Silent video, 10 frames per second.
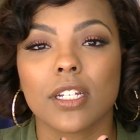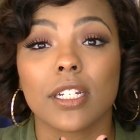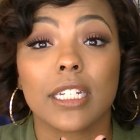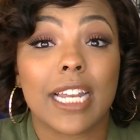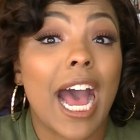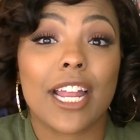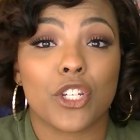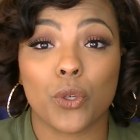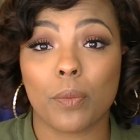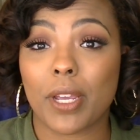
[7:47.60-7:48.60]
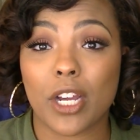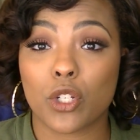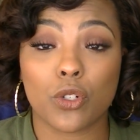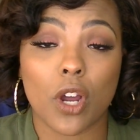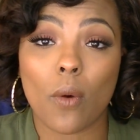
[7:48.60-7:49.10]
not do it
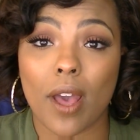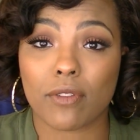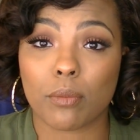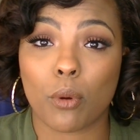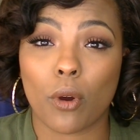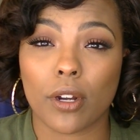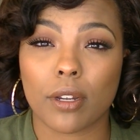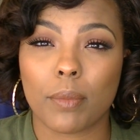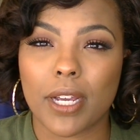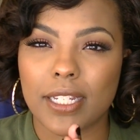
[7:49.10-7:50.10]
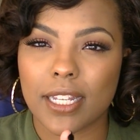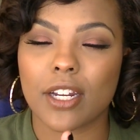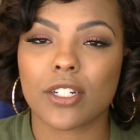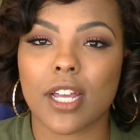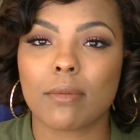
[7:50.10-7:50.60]
because you don't have support, because then
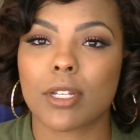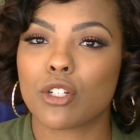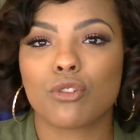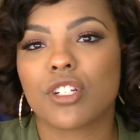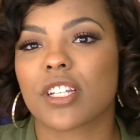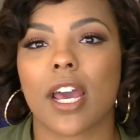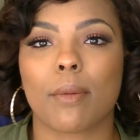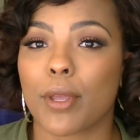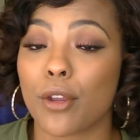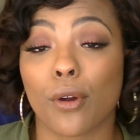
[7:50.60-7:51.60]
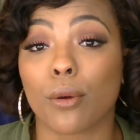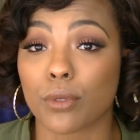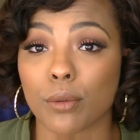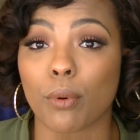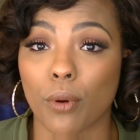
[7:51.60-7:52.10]
there's times that you just got to be your own
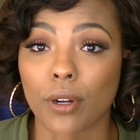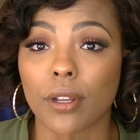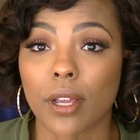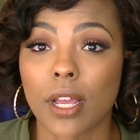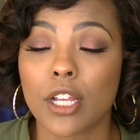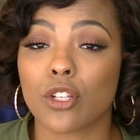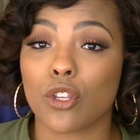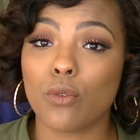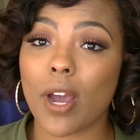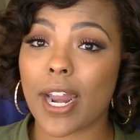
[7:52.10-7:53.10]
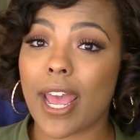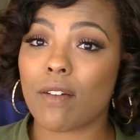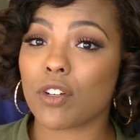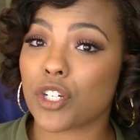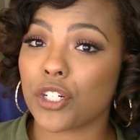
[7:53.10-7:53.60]
support. So you got to
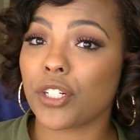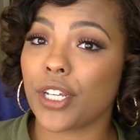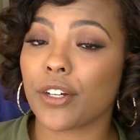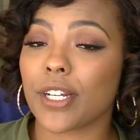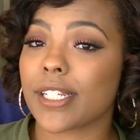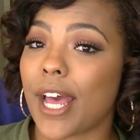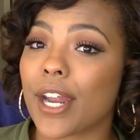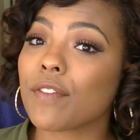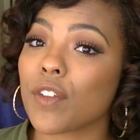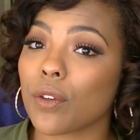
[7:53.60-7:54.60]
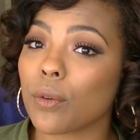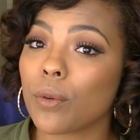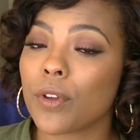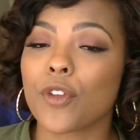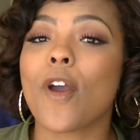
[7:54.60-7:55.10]
have a cheerleader inside of you.
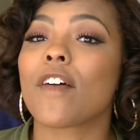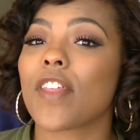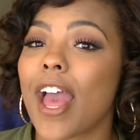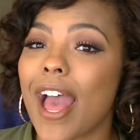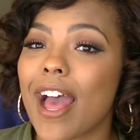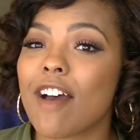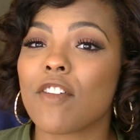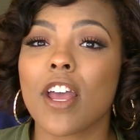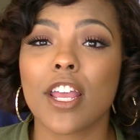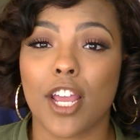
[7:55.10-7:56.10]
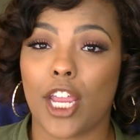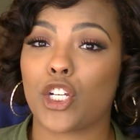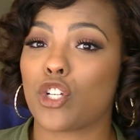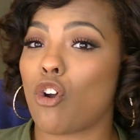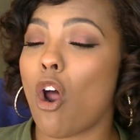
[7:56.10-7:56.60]
You have to have a
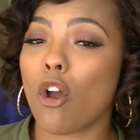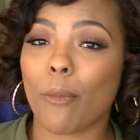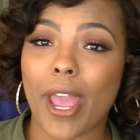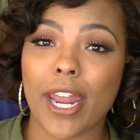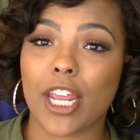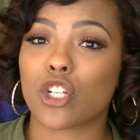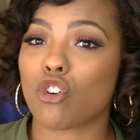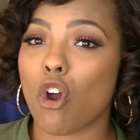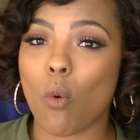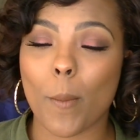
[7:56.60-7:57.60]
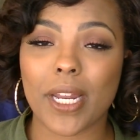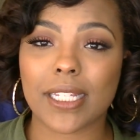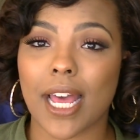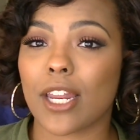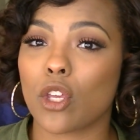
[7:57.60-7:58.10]
strong man, a strong woman
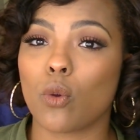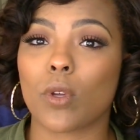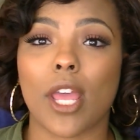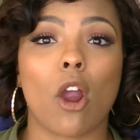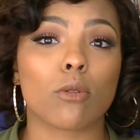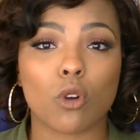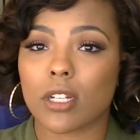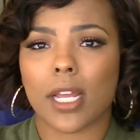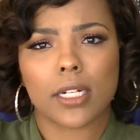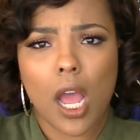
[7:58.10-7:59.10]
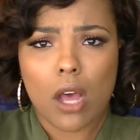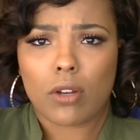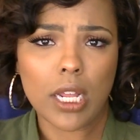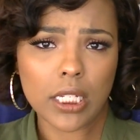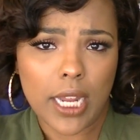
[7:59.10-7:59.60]
inside of you with their arms crossed like, no,
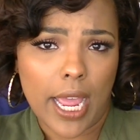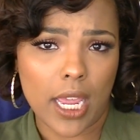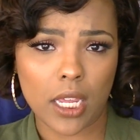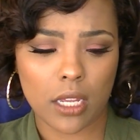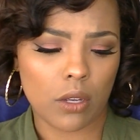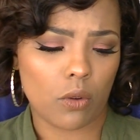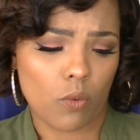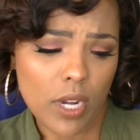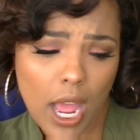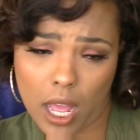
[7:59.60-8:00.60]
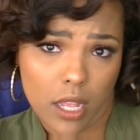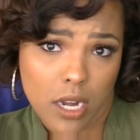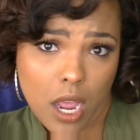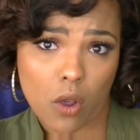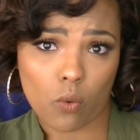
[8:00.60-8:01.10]
not today. We're not
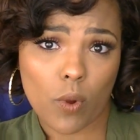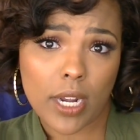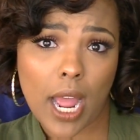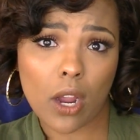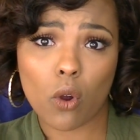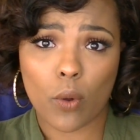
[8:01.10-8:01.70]
going to